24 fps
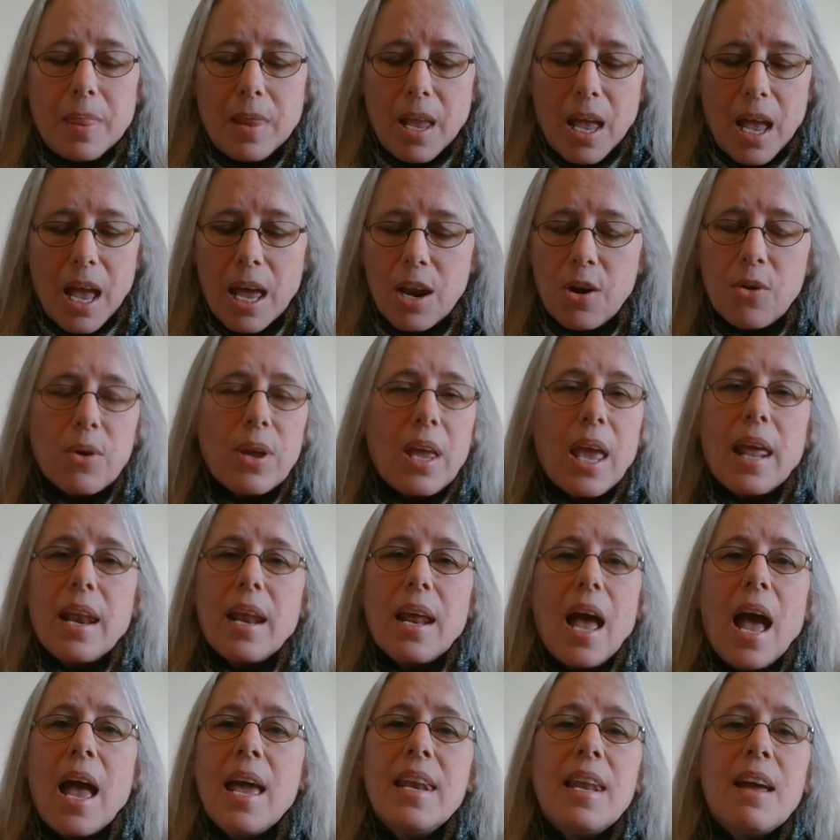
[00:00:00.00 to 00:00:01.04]
I don't get it.
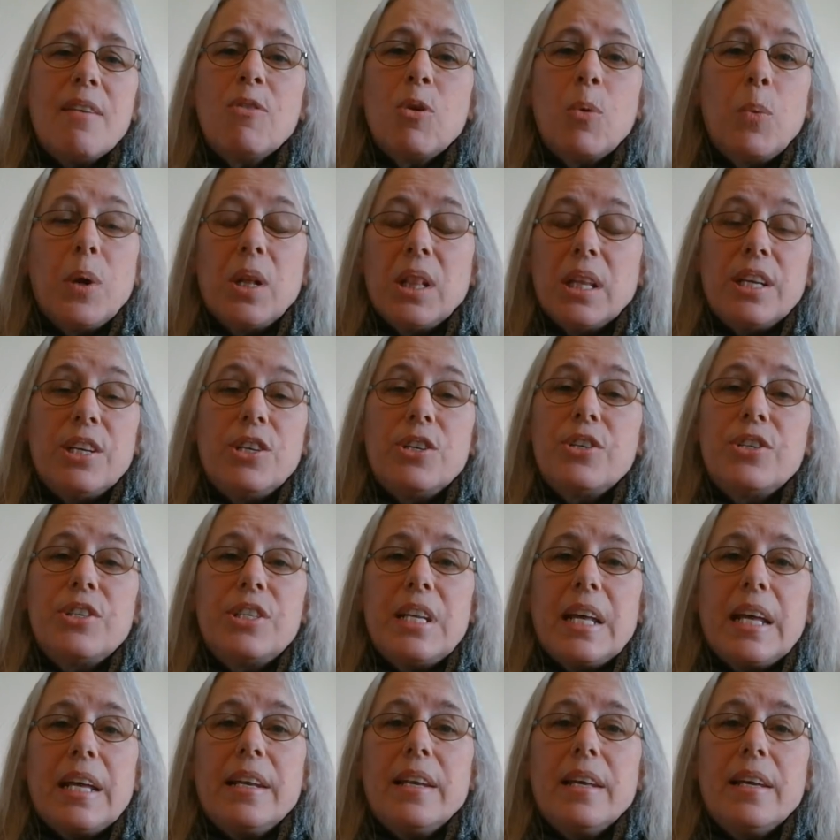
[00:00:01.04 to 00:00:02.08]
I never will
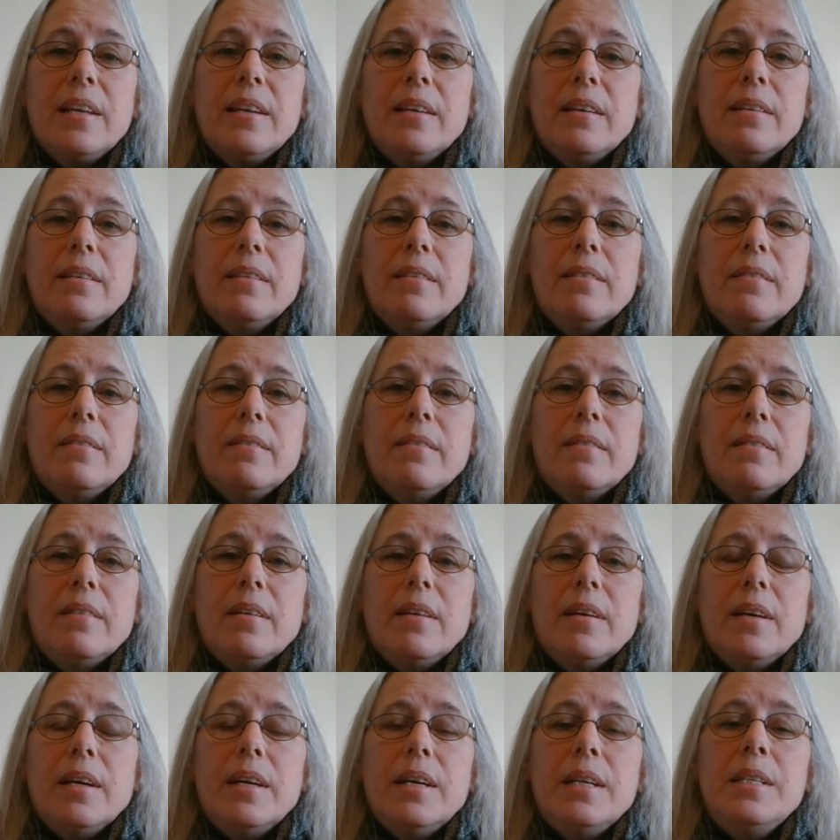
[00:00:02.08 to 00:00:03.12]
understand it.
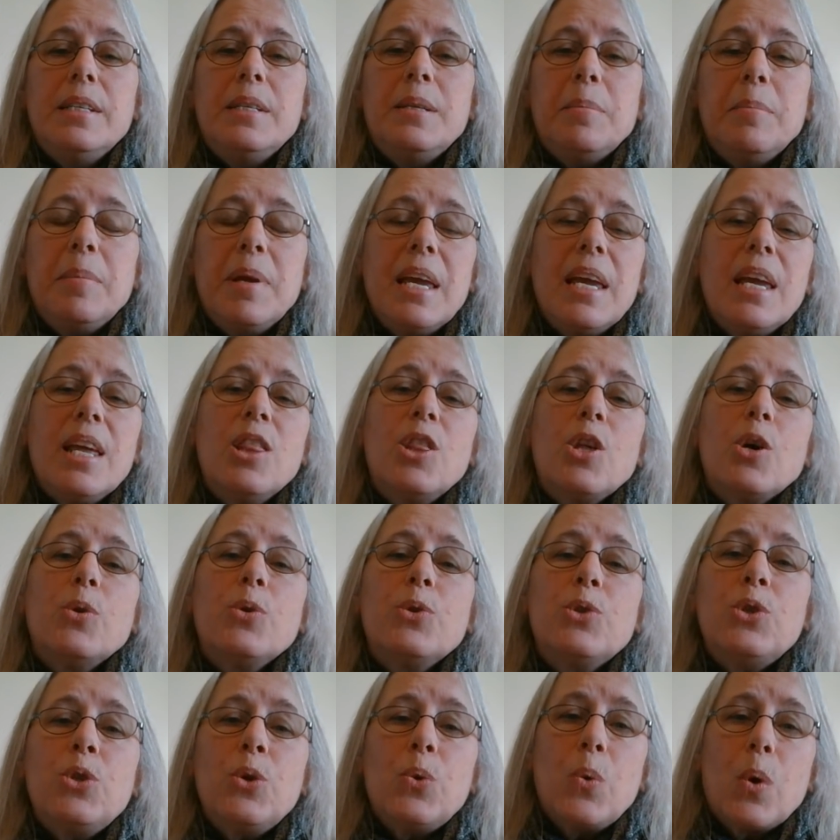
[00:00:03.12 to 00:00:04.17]
To me,
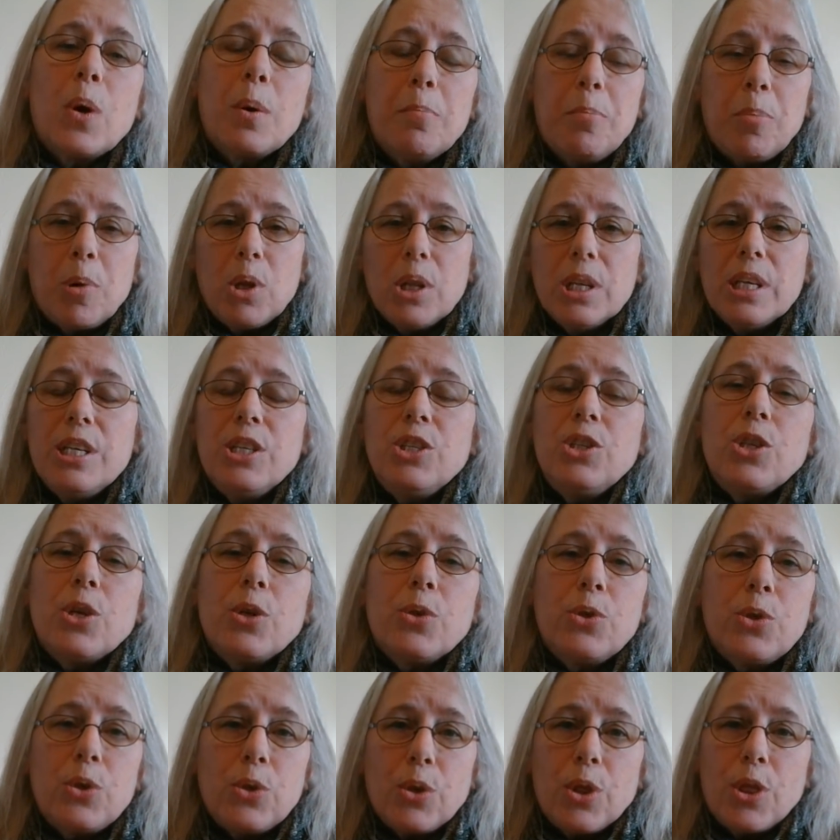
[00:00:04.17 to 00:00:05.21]
those who are bullies,
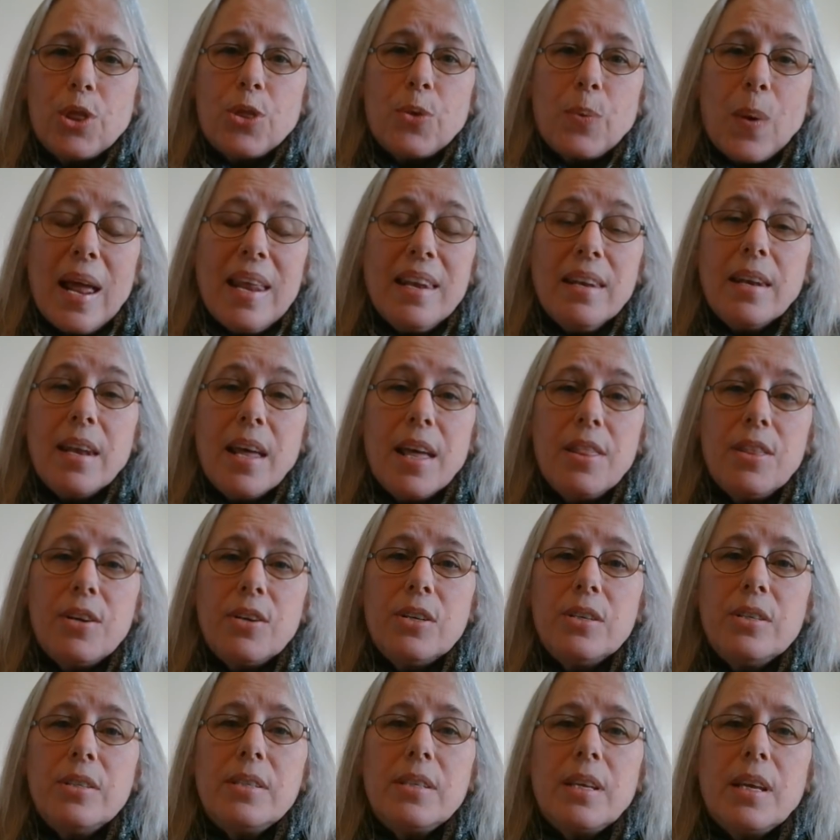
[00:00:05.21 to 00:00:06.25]
those who threaten
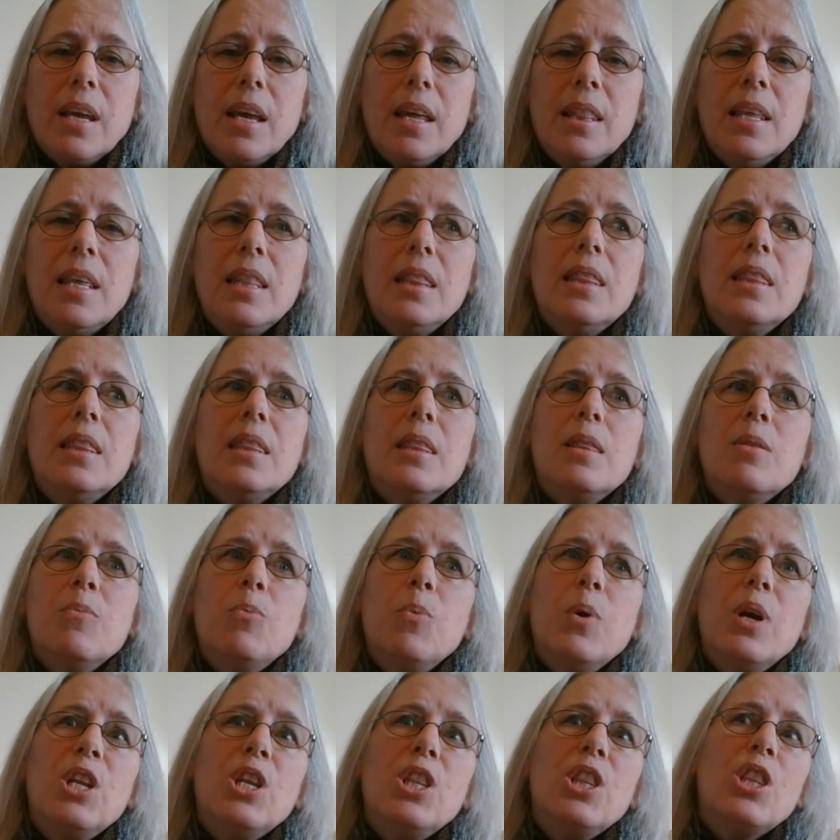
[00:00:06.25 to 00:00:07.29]
others, and then
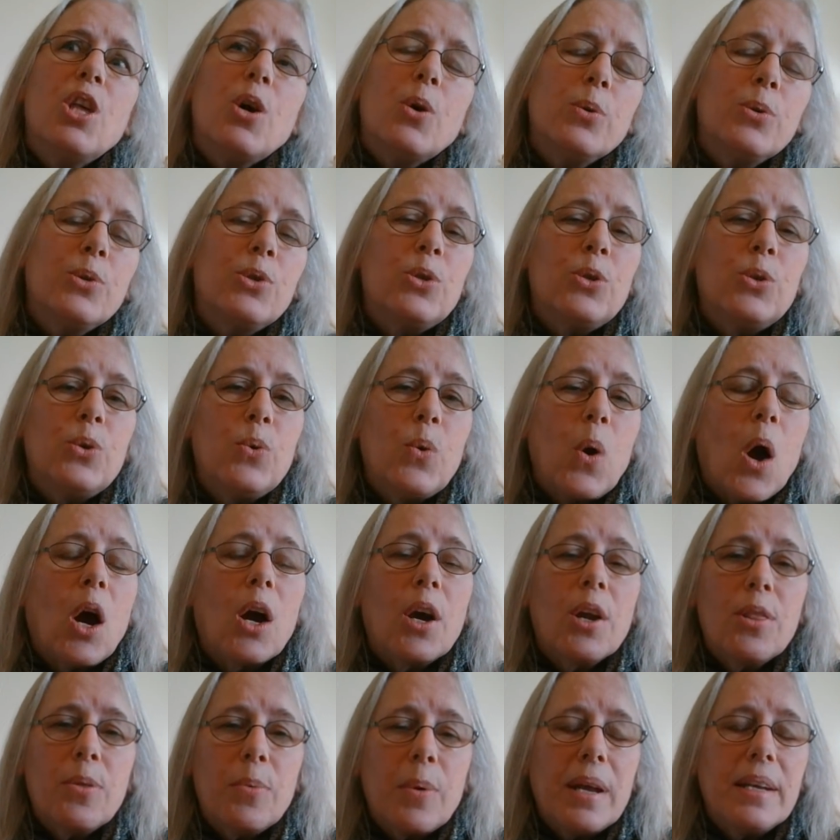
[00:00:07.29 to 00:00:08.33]
when those who
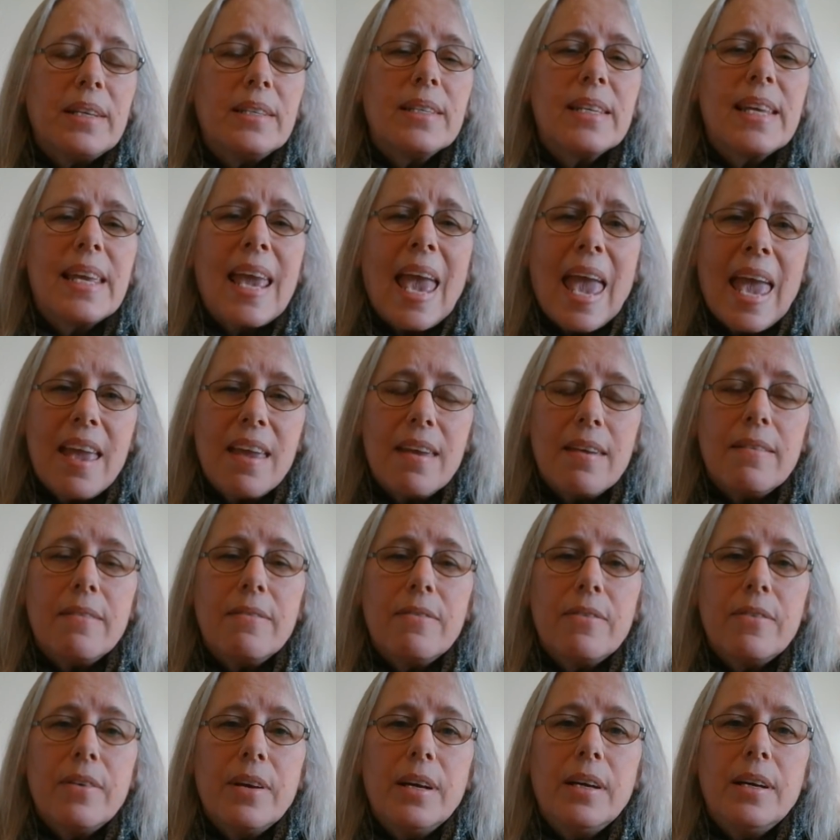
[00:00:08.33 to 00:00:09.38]
are threatened
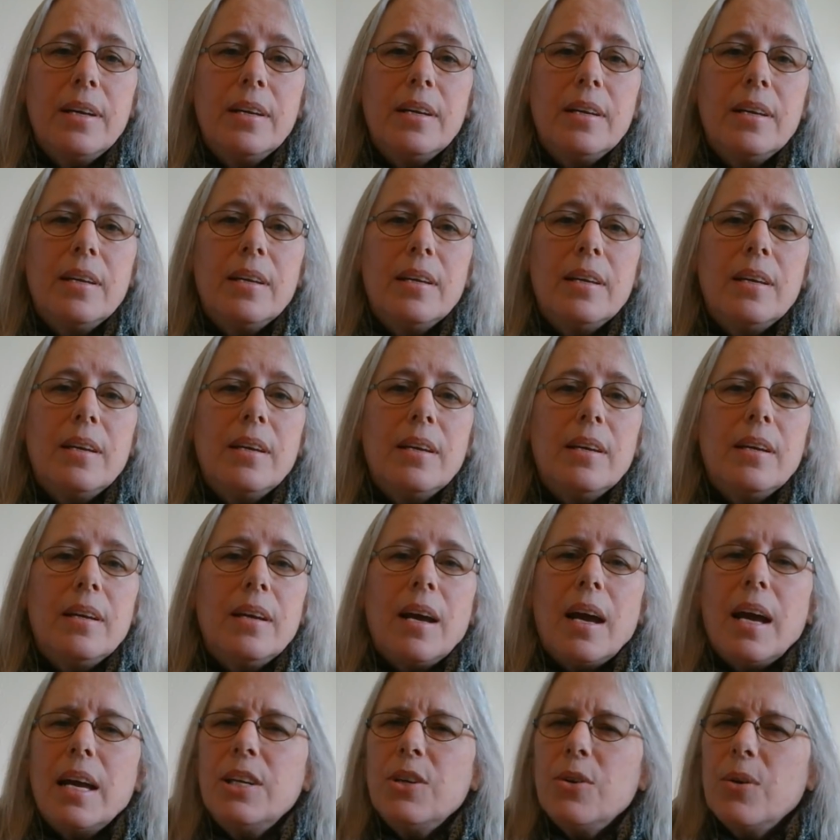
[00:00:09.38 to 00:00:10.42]
cave,
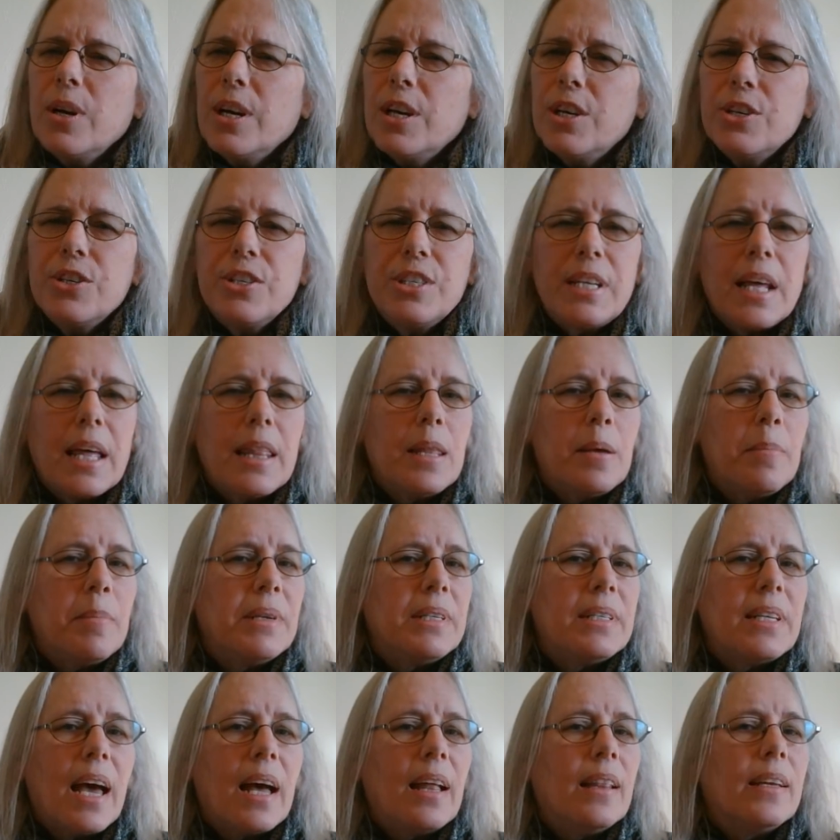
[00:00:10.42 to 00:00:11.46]
I don't understand that
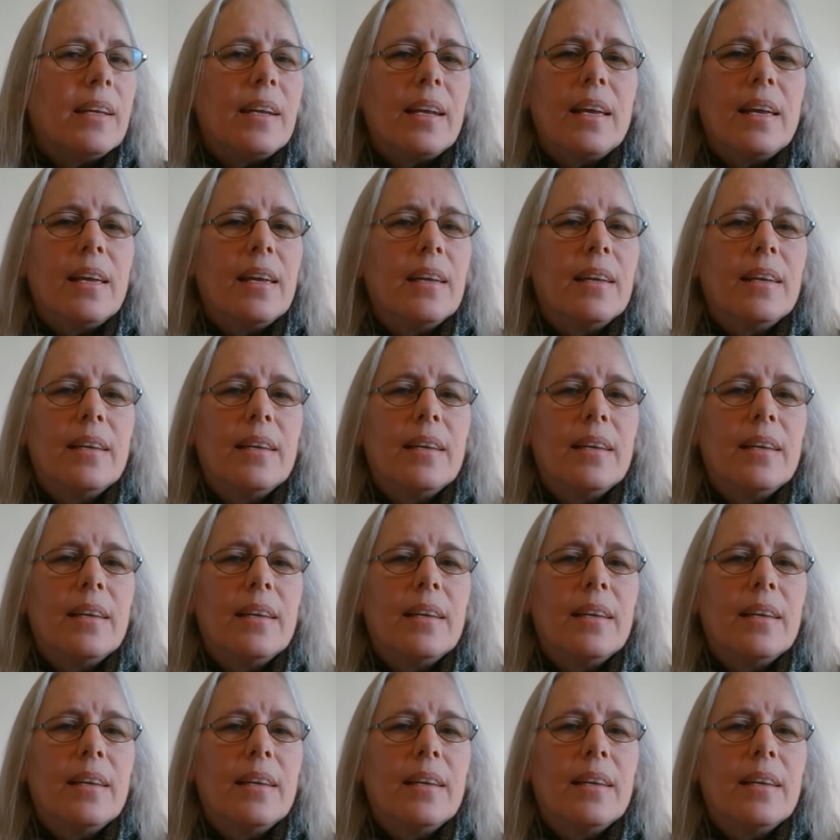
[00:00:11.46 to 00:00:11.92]
mentality.